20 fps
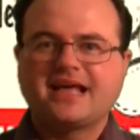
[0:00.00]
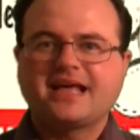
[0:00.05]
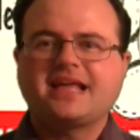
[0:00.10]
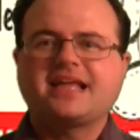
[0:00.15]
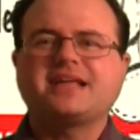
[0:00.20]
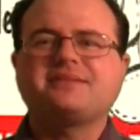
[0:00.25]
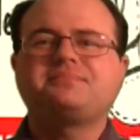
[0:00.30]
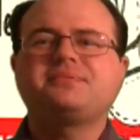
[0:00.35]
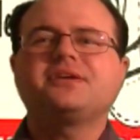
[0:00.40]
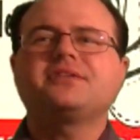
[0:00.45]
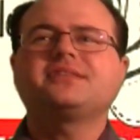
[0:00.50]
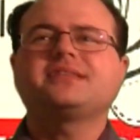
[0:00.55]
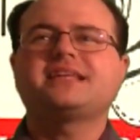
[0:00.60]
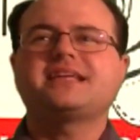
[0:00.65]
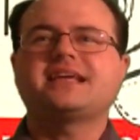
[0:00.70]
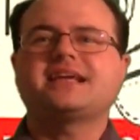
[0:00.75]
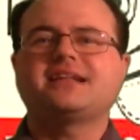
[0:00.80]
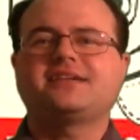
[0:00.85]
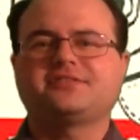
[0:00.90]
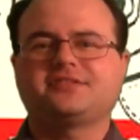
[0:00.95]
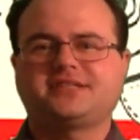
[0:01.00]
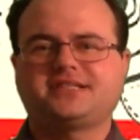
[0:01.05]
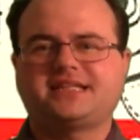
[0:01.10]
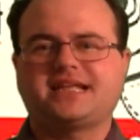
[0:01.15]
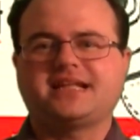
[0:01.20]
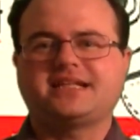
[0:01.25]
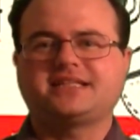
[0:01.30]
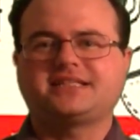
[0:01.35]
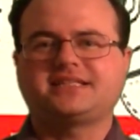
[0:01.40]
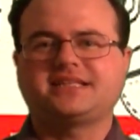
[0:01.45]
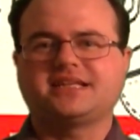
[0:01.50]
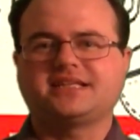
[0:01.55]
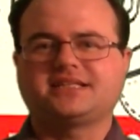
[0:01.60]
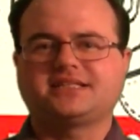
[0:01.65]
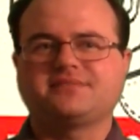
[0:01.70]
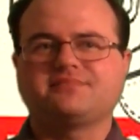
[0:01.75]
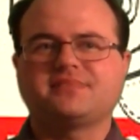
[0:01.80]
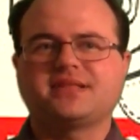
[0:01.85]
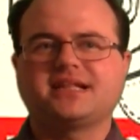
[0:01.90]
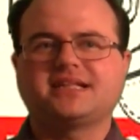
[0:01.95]
He built the interstate
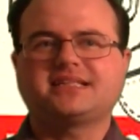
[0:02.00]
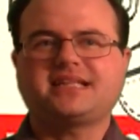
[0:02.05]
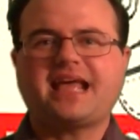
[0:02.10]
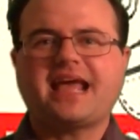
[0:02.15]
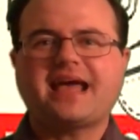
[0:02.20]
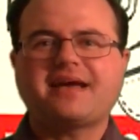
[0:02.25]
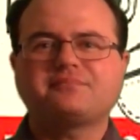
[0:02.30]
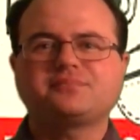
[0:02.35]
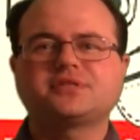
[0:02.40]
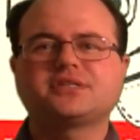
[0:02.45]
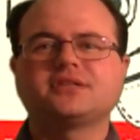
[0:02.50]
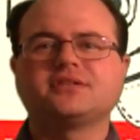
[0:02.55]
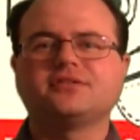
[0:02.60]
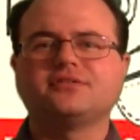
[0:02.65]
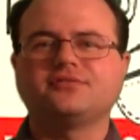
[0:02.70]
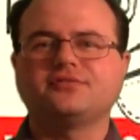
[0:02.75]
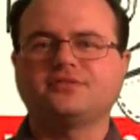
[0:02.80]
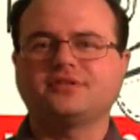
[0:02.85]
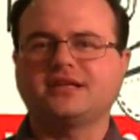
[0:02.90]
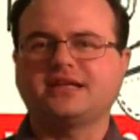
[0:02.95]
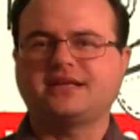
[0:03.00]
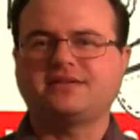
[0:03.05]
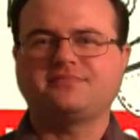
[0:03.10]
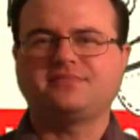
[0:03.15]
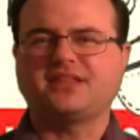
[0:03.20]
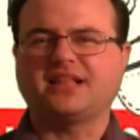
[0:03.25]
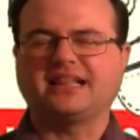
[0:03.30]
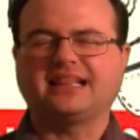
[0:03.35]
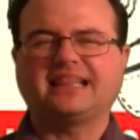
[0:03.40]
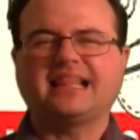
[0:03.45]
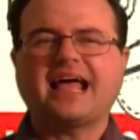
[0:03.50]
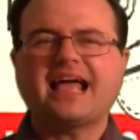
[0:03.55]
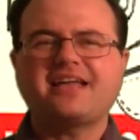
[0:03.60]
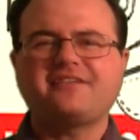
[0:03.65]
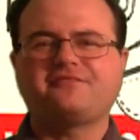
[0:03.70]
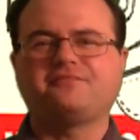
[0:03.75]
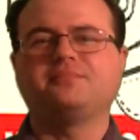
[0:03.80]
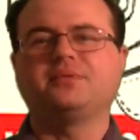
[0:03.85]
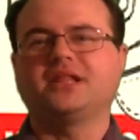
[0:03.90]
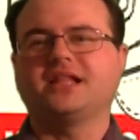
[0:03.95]
system that is absolutely the
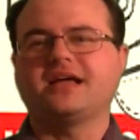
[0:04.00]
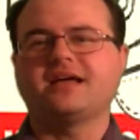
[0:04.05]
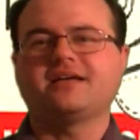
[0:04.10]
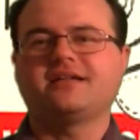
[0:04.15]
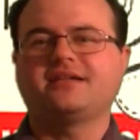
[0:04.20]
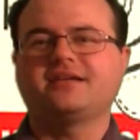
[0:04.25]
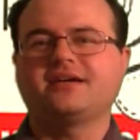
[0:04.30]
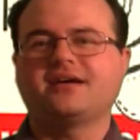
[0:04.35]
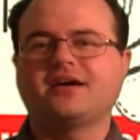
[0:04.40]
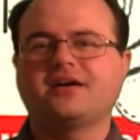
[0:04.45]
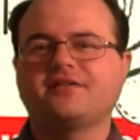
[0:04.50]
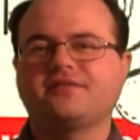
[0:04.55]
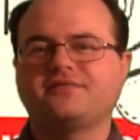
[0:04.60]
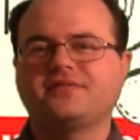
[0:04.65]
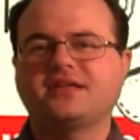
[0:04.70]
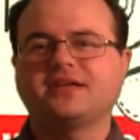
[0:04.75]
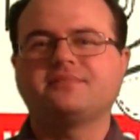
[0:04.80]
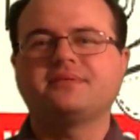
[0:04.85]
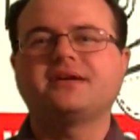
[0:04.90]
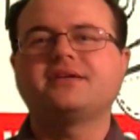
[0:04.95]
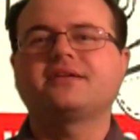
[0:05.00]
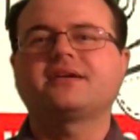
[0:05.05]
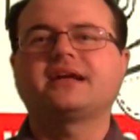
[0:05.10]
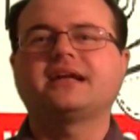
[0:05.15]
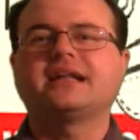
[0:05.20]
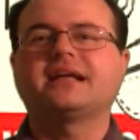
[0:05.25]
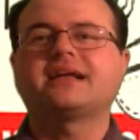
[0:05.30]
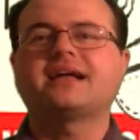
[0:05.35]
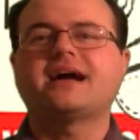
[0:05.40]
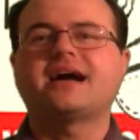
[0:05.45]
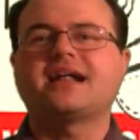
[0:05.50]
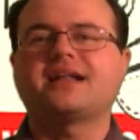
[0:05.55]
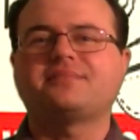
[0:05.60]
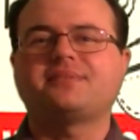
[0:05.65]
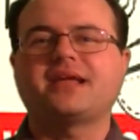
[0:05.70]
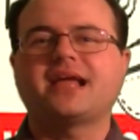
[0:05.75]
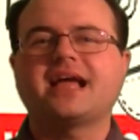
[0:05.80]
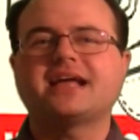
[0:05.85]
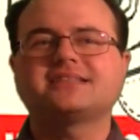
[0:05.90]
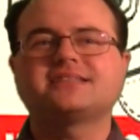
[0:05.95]
lifeblood of the American
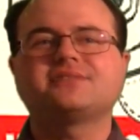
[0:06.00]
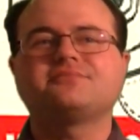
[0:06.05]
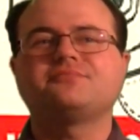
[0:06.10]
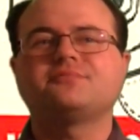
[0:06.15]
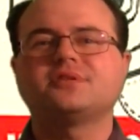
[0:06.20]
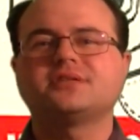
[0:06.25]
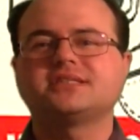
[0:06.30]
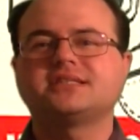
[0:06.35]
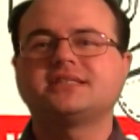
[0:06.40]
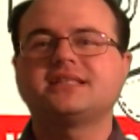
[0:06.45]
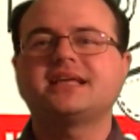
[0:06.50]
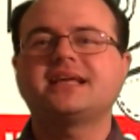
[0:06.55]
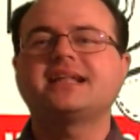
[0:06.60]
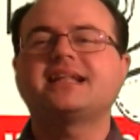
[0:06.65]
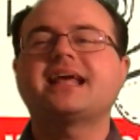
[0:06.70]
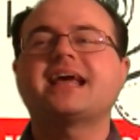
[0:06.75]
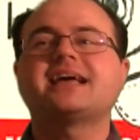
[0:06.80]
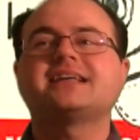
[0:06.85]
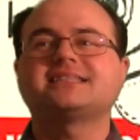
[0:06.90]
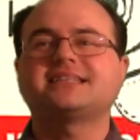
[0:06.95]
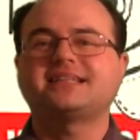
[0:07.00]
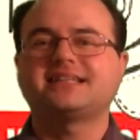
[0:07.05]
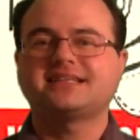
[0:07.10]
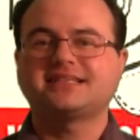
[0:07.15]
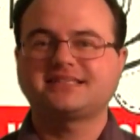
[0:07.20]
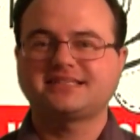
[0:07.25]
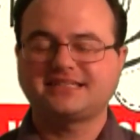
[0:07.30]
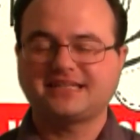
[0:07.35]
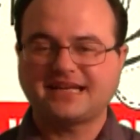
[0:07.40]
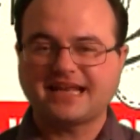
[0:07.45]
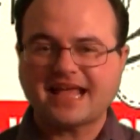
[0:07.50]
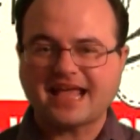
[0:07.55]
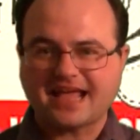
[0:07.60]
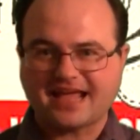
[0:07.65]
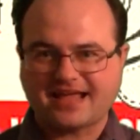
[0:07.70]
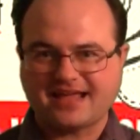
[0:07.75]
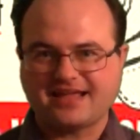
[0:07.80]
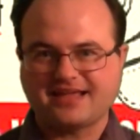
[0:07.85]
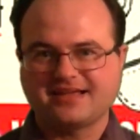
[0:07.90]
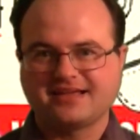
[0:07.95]
economy as it was then as it is
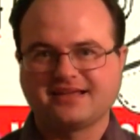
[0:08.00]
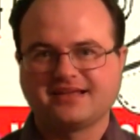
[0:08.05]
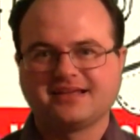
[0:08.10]
today.